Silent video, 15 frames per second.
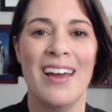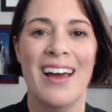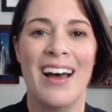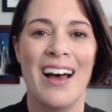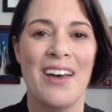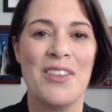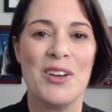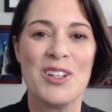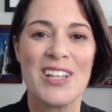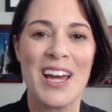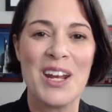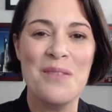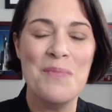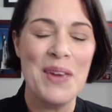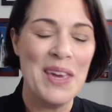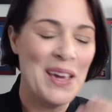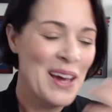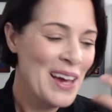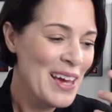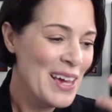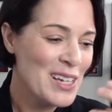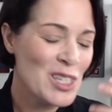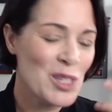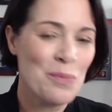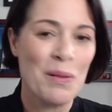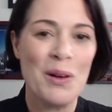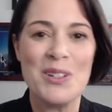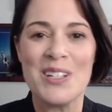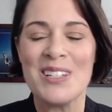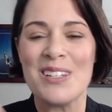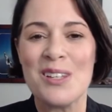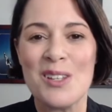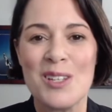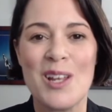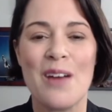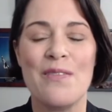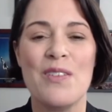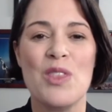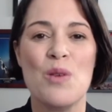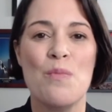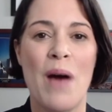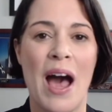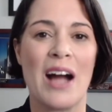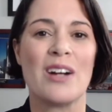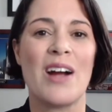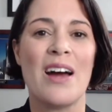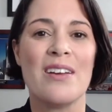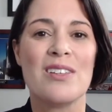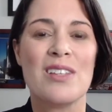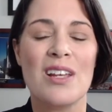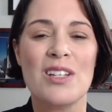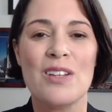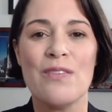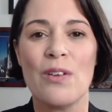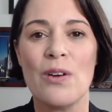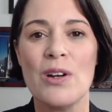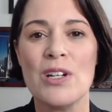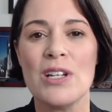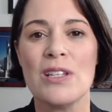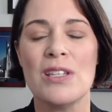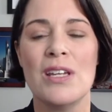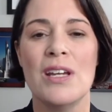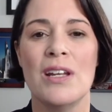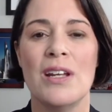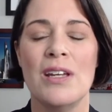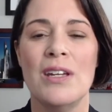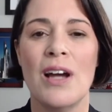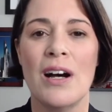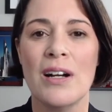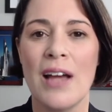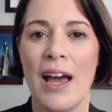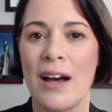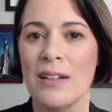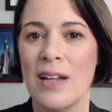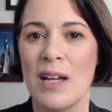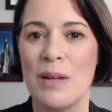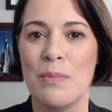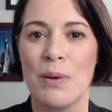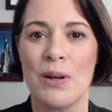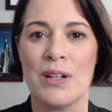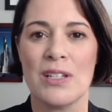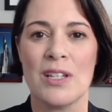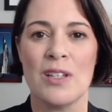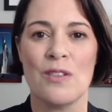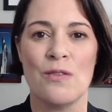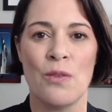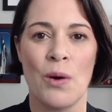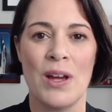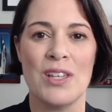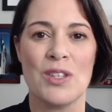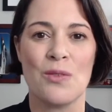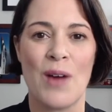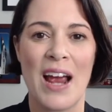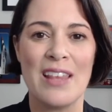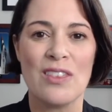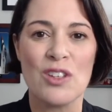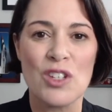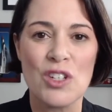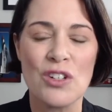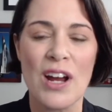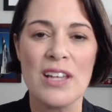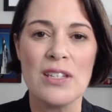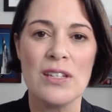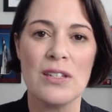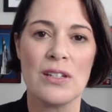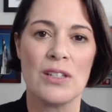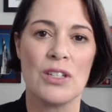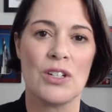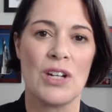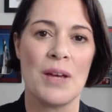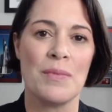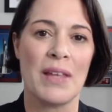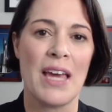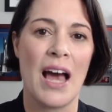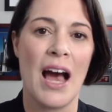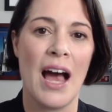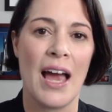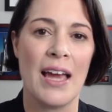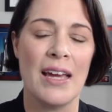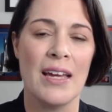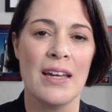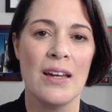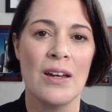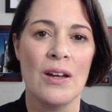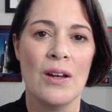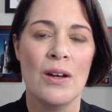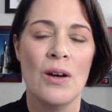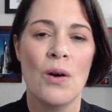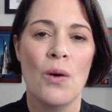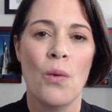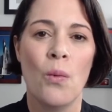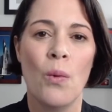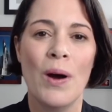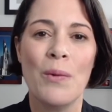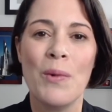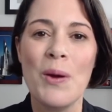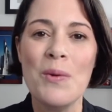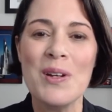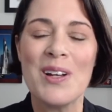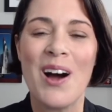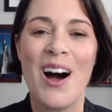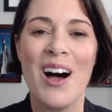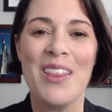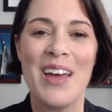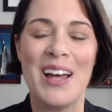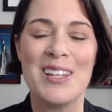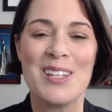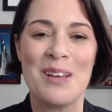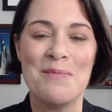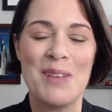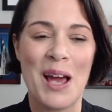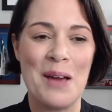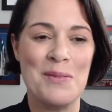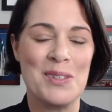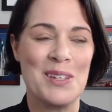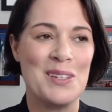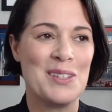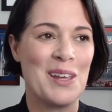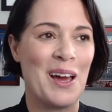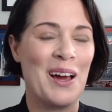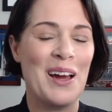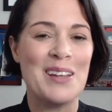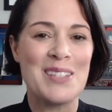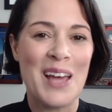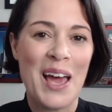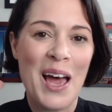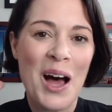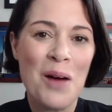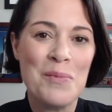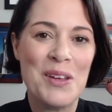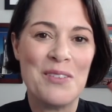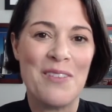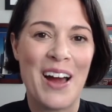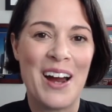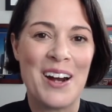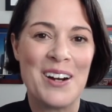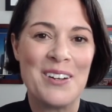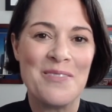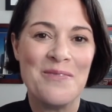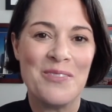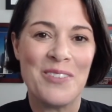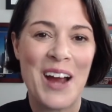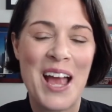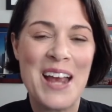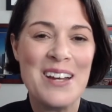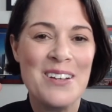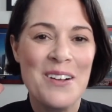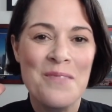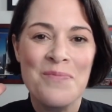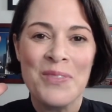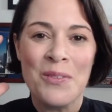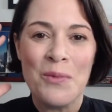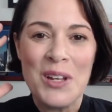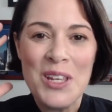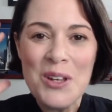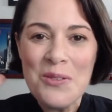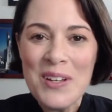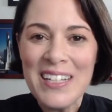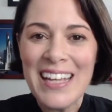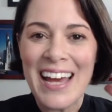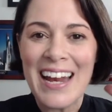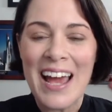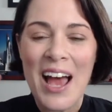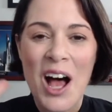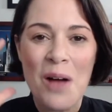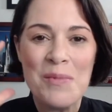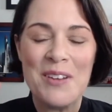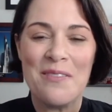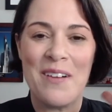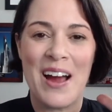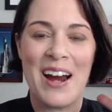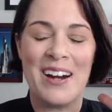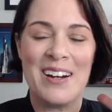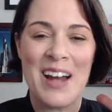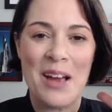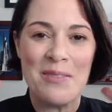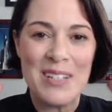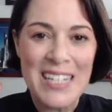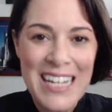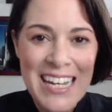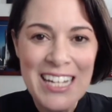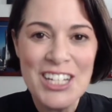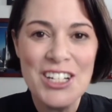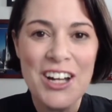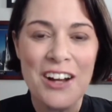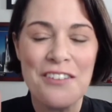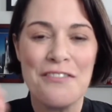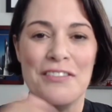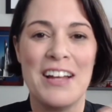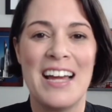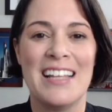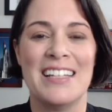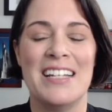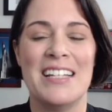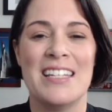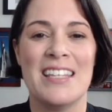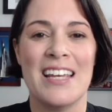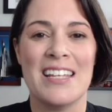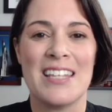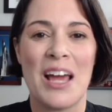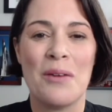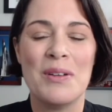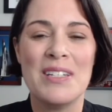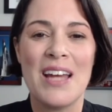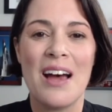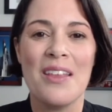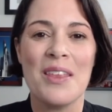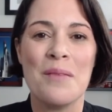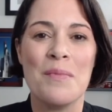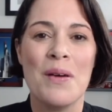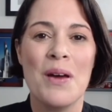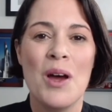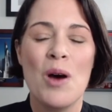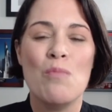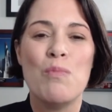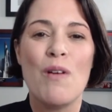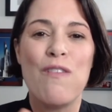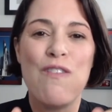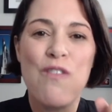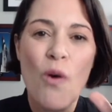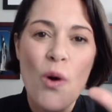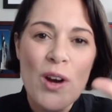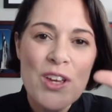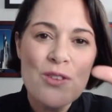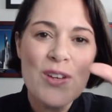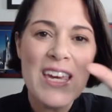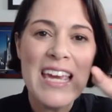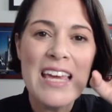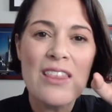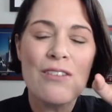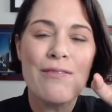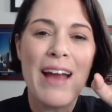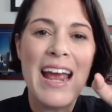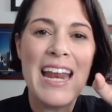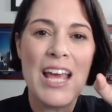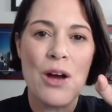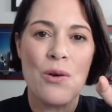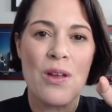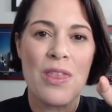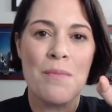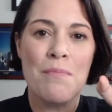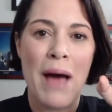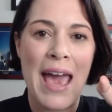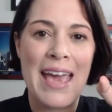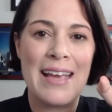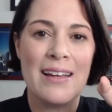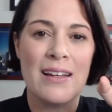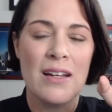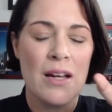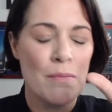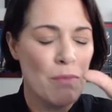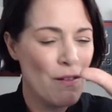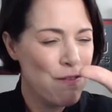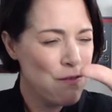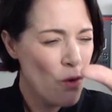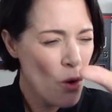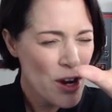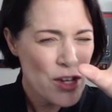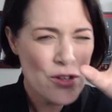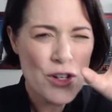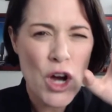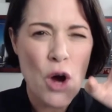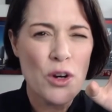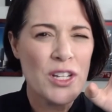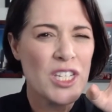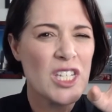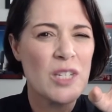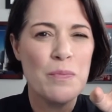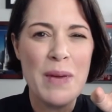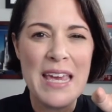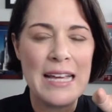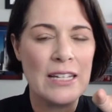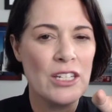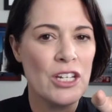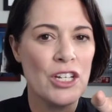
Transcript: uh, there's going to be explosions and stuff in the background, a sense of urgency in a young allied person's voice, right? The stress is extremely high. What we would call that sometimes is a, as a helmet fire, right? When you would get a helmet fire, and I would teach young flight leads this, I would tell them before you key the radio or the mic, before you go to speak to